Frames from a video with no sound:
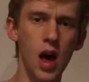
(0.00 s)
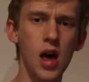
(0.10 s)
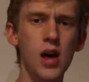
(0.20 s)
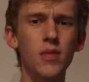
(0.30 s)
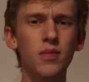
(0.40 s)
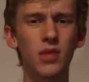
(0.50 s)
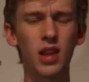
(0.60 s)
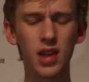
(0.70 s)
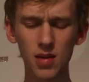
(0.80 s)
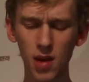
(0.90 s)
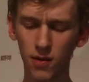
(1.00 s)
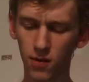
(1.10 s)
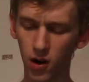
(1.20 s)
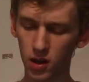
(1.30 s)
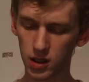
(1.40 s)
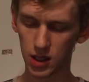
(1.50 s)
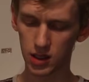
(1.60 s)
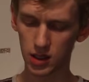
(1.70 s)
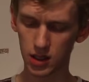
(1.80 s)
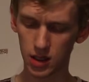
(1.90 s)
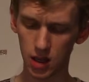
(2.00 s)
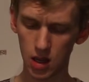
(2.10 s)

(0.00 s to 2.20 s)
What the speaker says: The thing about the Verts is,